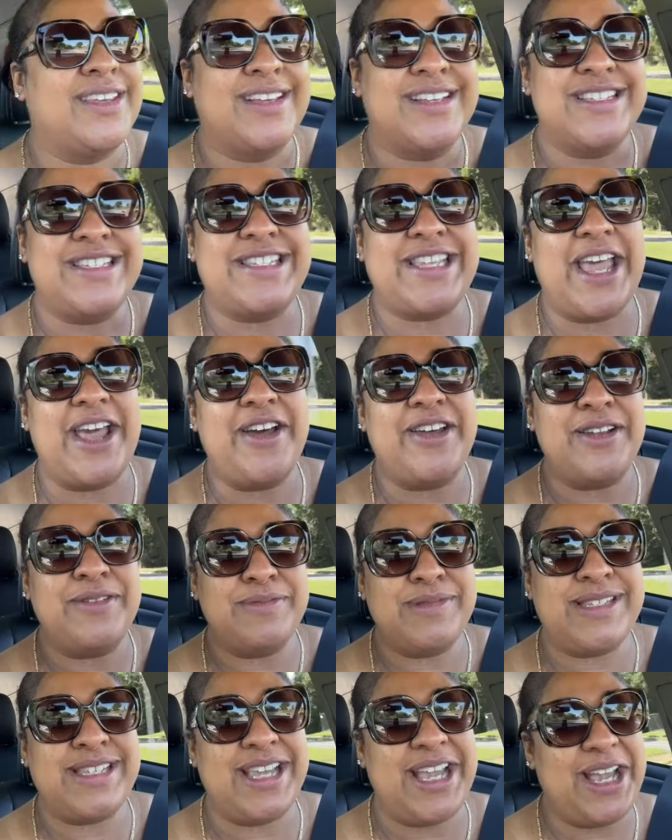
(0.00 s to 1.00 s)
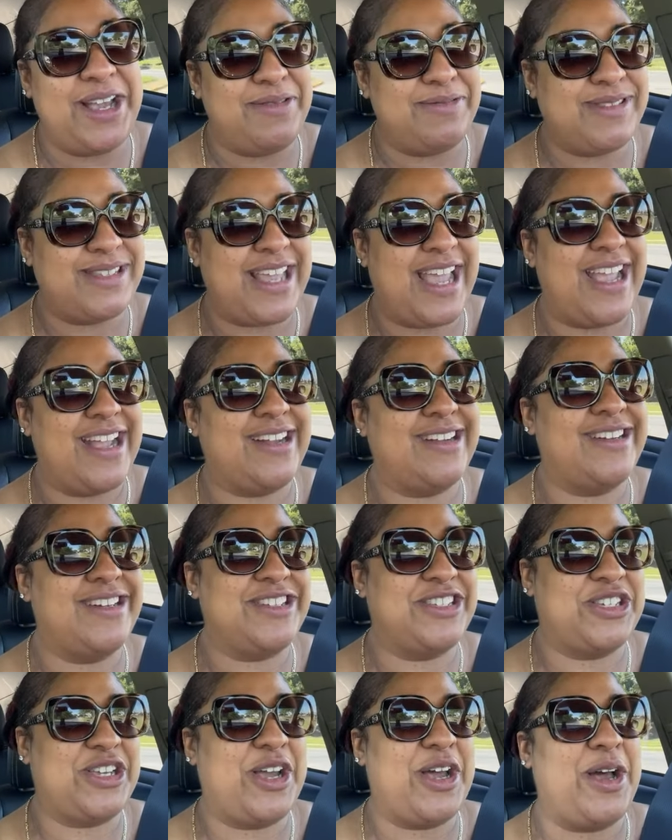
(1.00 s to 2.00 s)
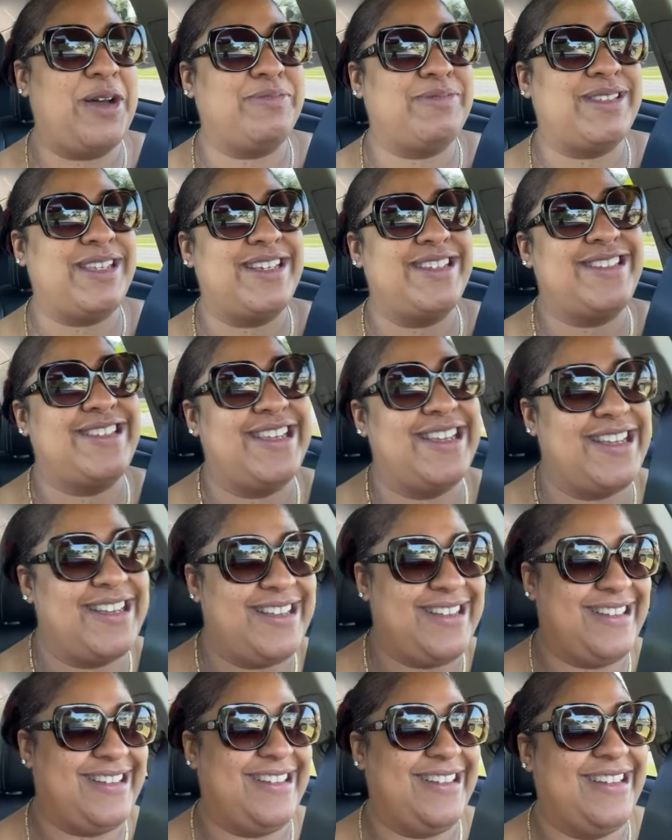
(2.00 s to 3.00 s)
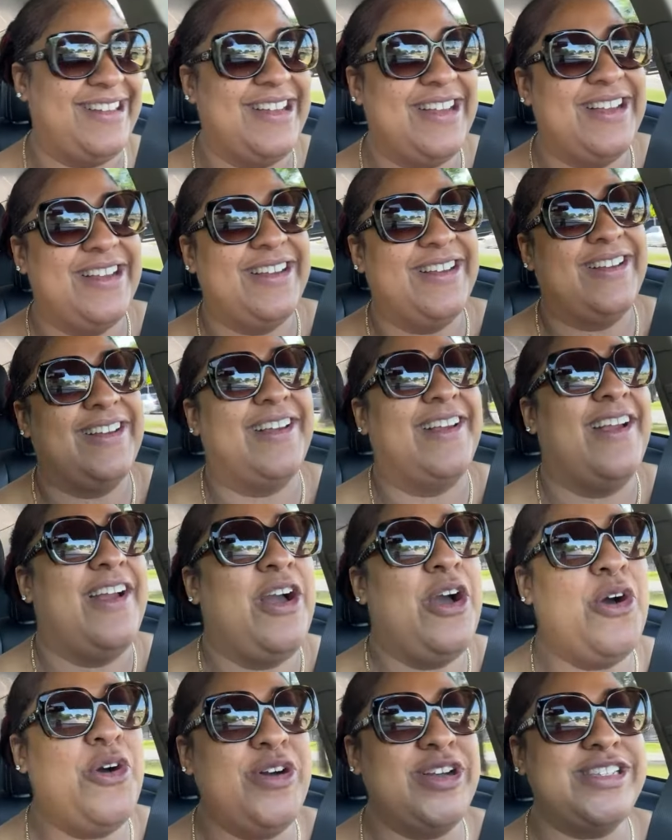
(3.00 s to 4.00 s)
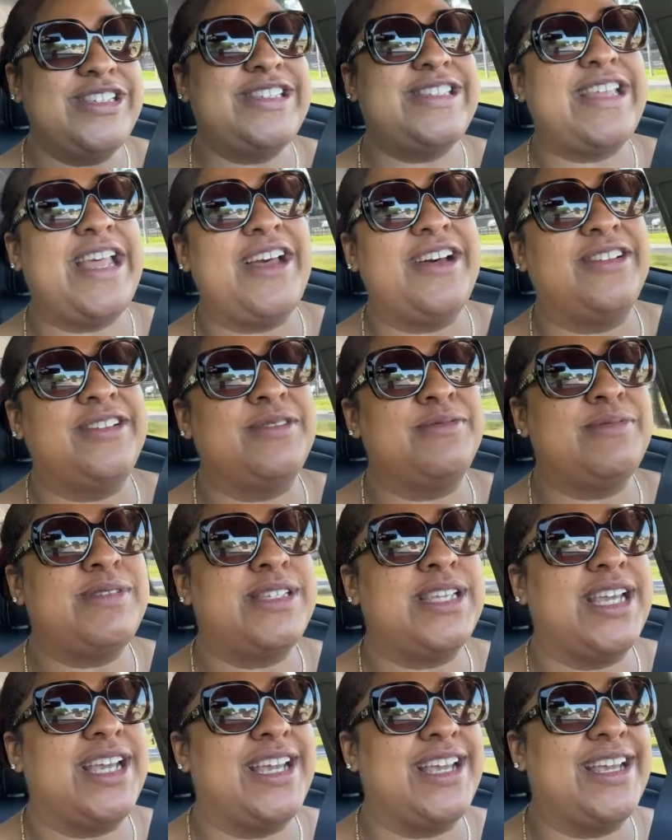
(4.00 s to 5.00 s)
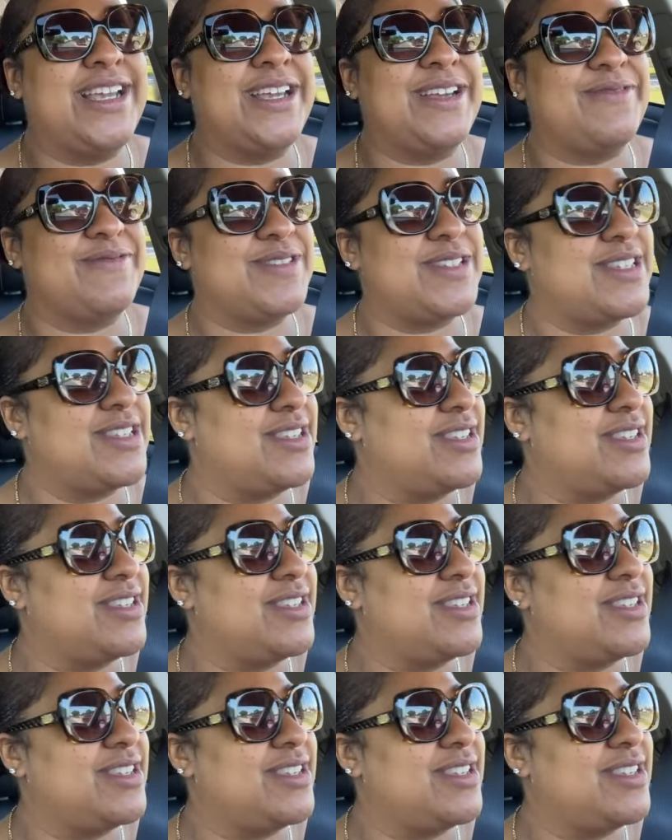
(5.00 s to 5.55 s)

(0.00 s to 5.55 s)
Seldom seems say good job, ZZ. Who is seldom seems?